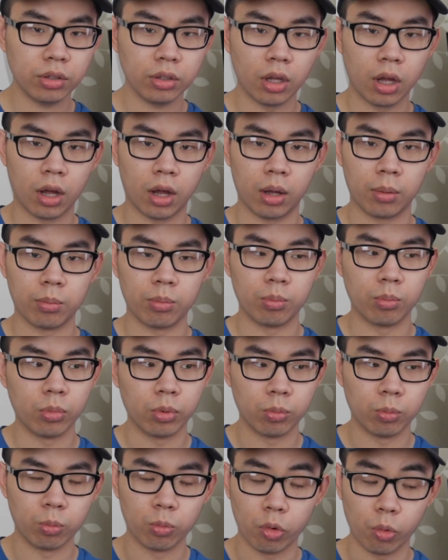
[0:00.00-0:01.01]
um,
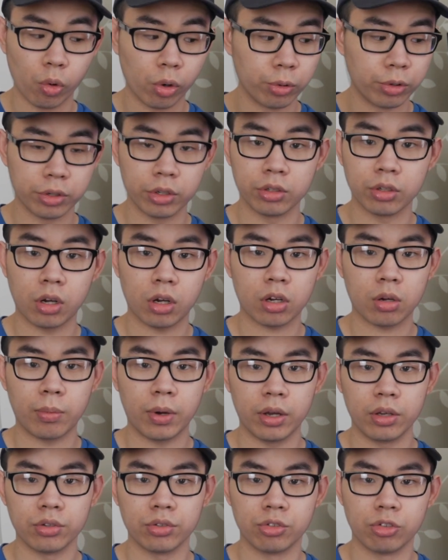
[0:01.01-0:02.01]
what we're going to talk about
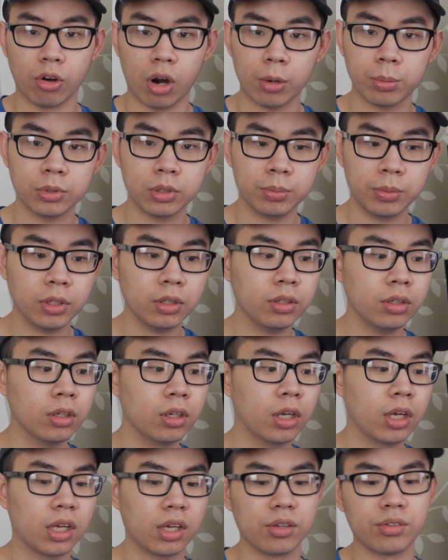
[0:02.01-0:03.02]
is drop shipping
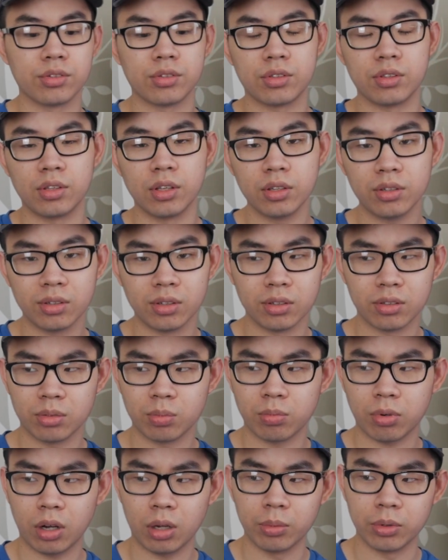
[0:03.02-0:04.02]
because this is
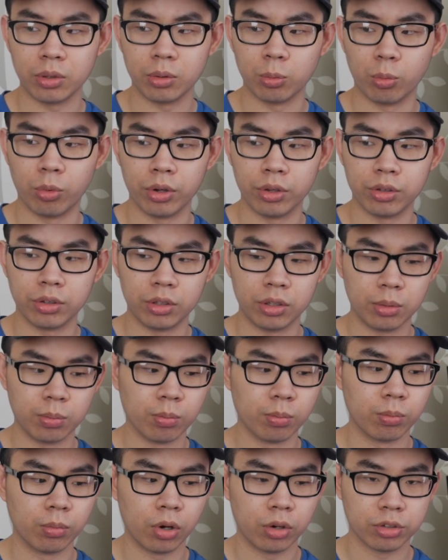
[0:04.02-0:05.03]
probably one of the
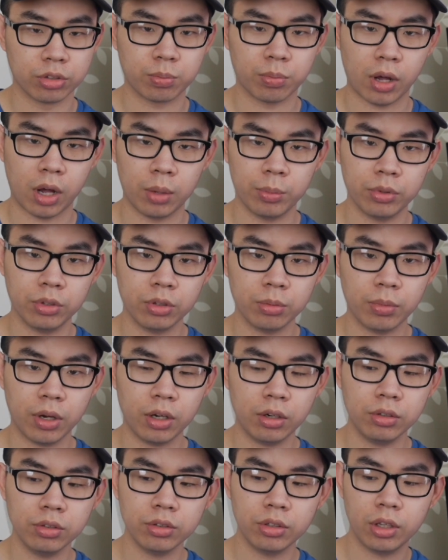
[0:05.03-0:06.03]
most popular
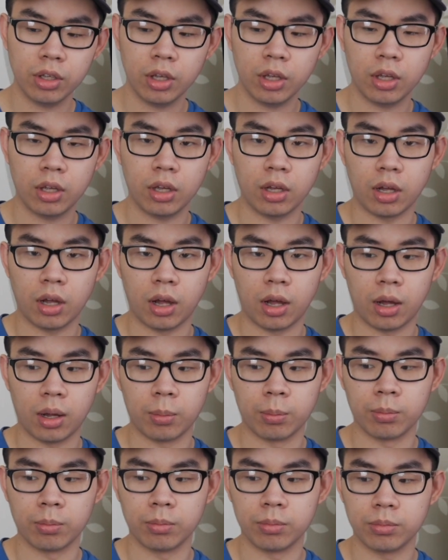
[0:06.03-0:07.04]
models.
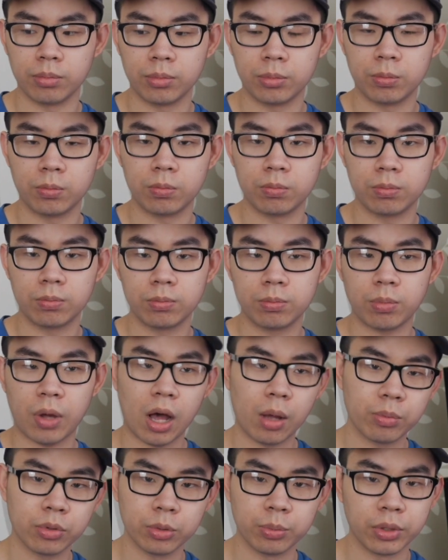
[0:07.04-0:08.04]
Um,
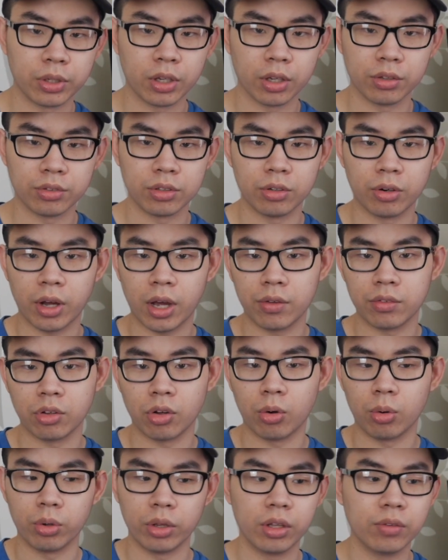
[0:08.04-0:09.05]
popular because you don't have to
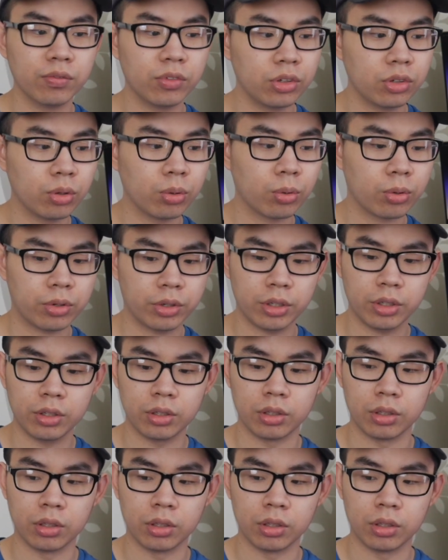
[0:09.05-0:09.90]
hold inventory,